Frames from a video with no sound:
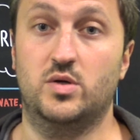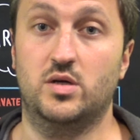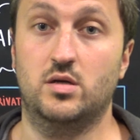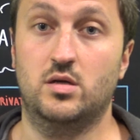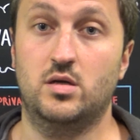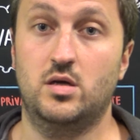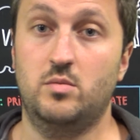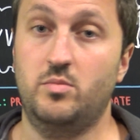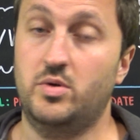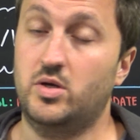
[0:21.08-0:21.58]
one,
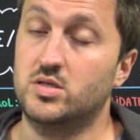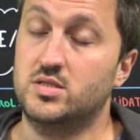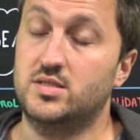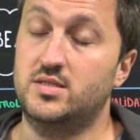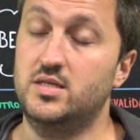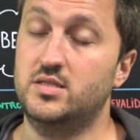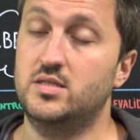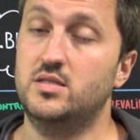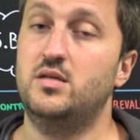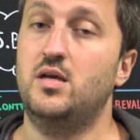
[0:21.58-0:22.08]
because
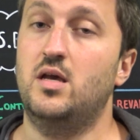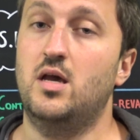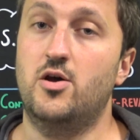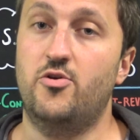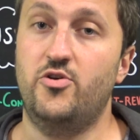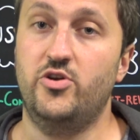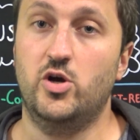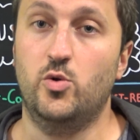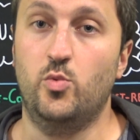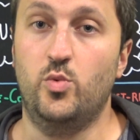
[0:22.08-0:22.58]
this is the
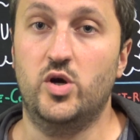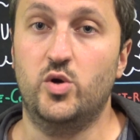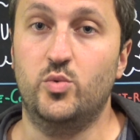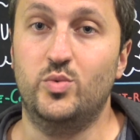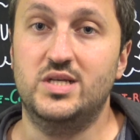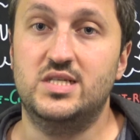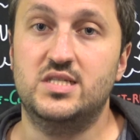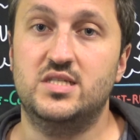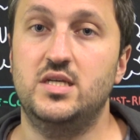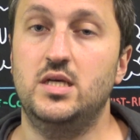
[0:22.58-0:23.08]
area where
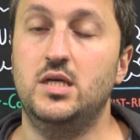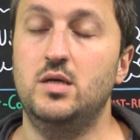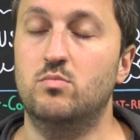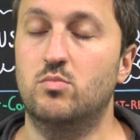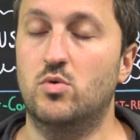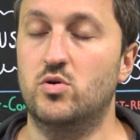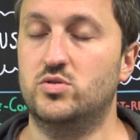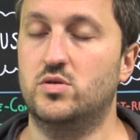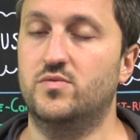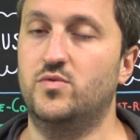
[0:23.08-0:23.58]
we see
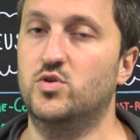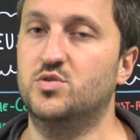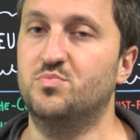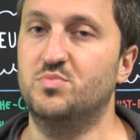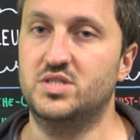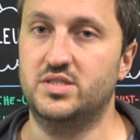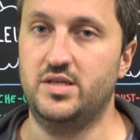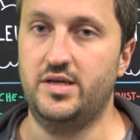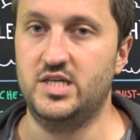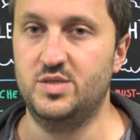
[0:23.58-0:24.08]
most of those
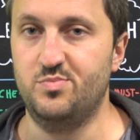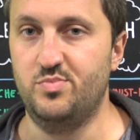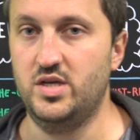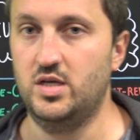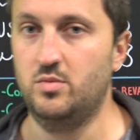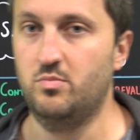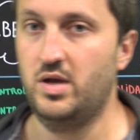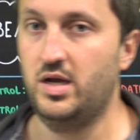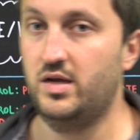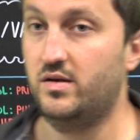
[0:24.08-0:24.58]
mistakes
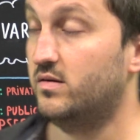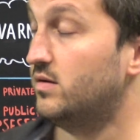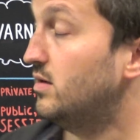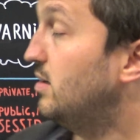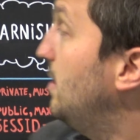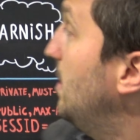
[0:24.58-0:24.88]
being made.